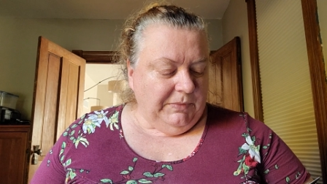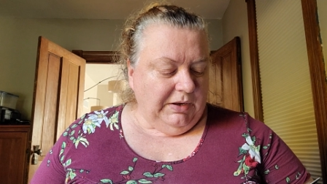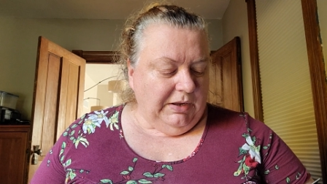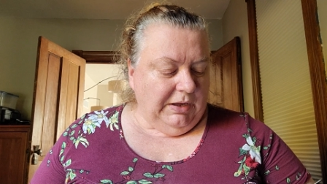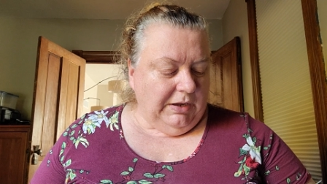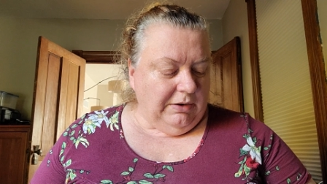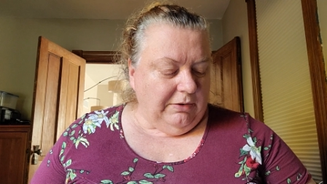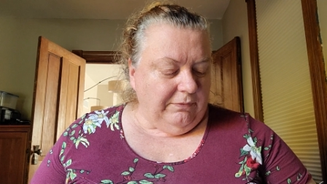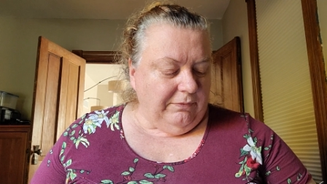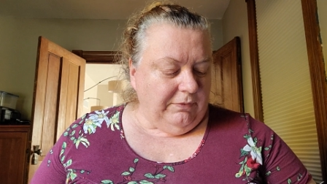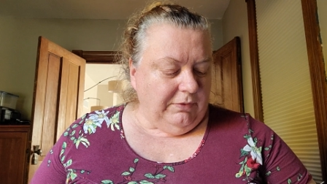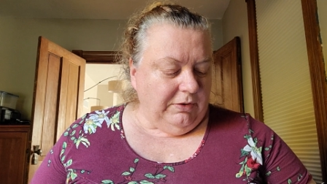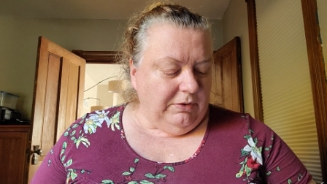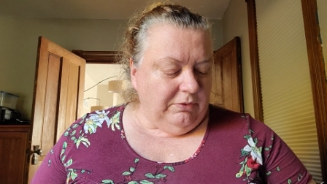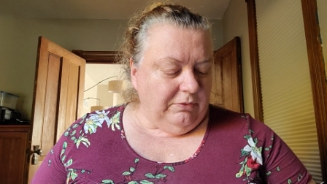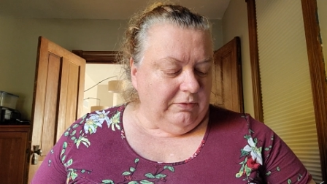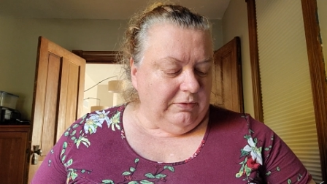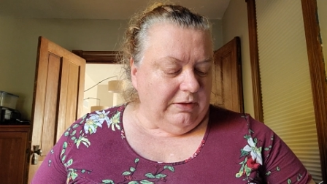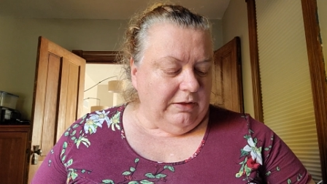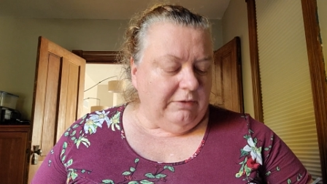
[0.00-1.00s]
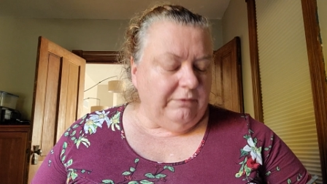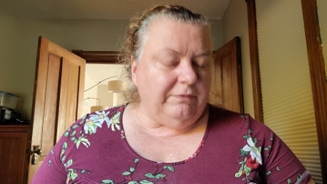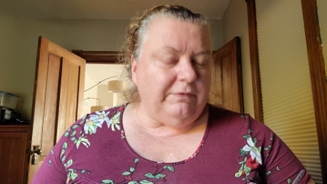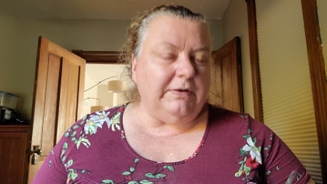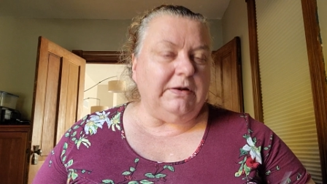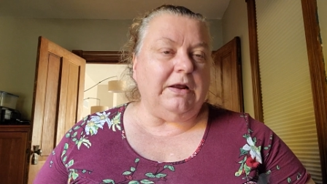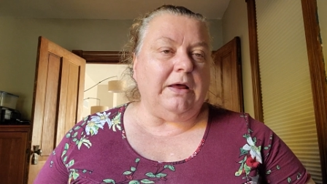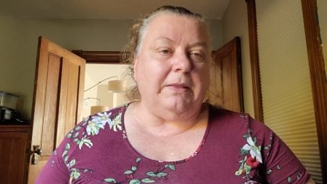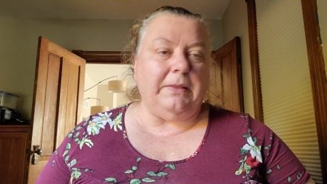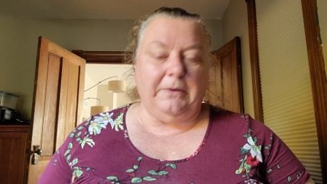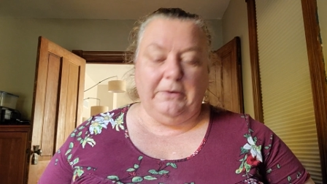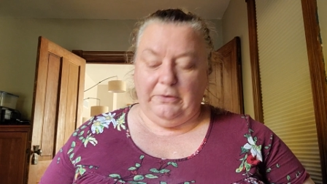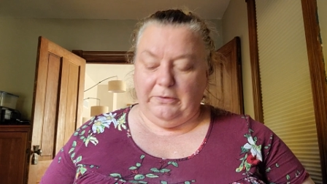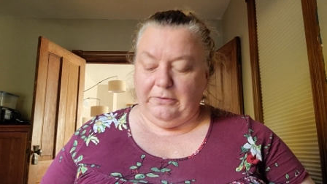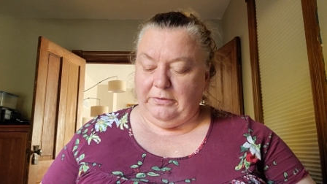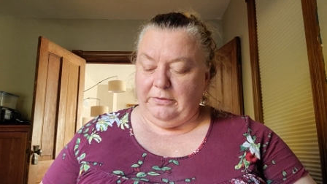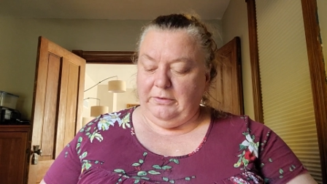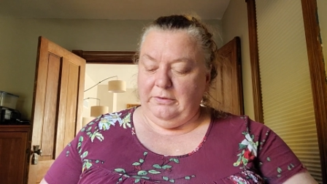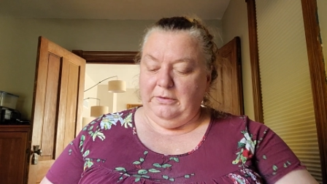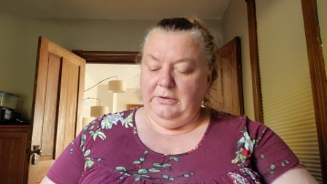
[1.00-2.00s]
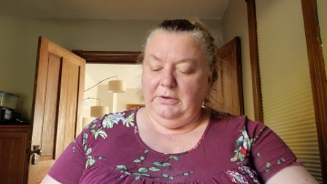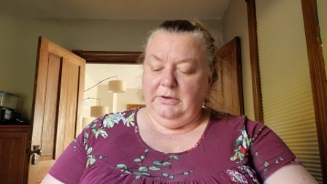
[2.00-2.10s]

Care for yourself and others.